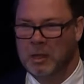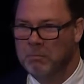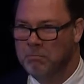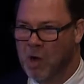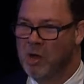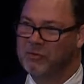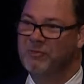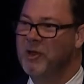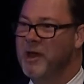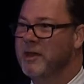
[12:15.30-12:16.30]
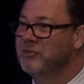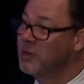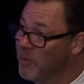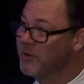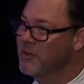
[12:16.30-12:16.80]
balls of sawdust
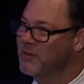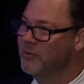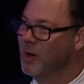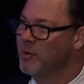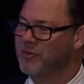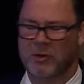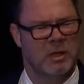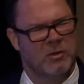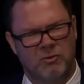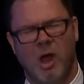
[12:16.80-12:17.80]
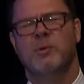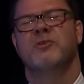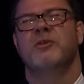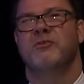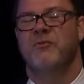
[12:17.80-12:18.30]
compared to the strawberries here. Strawberries
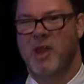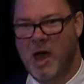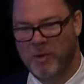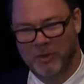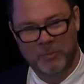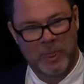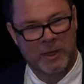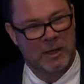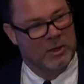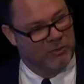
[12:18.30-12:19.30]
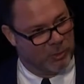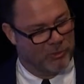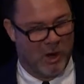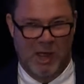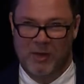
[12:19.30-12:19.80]
are just phenomenal. So we're
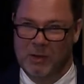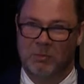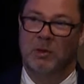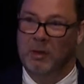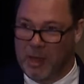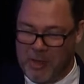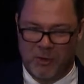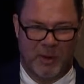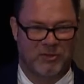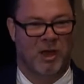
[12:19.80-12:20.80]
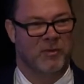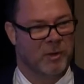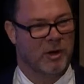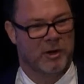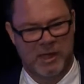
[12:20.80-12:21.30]
driving, Heather, myself, and
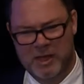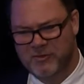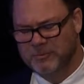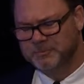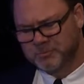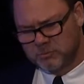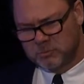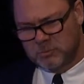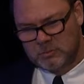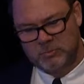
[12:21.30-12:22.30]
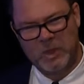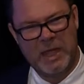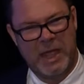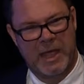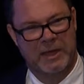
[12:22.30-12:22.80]
our kids,
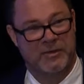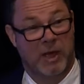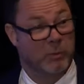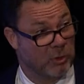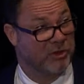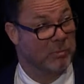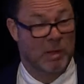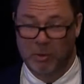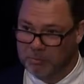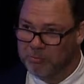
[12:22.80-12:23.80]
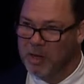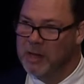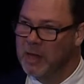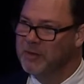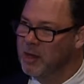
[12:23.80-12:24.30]
and we're seeing people
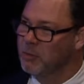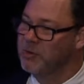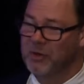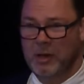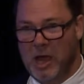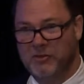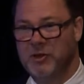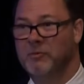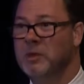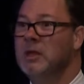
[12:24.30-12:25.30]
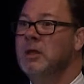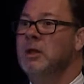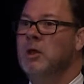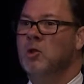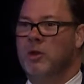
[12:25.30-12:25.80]
picking out there, and we're saying, gosh, you
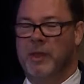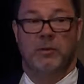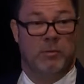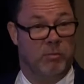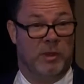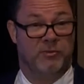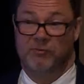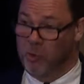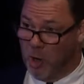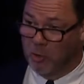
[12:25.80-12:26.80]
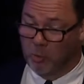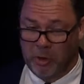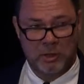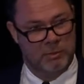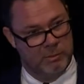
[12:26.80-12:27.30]
know, that's very hard
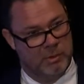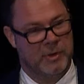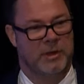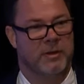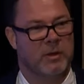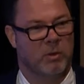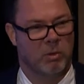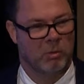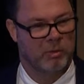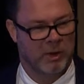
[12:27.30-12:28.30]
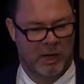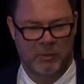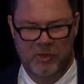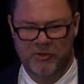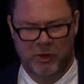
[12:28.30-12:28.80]
work. And we're talking
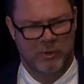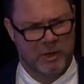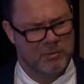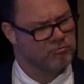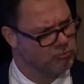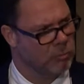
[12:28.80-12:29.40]
with the children, and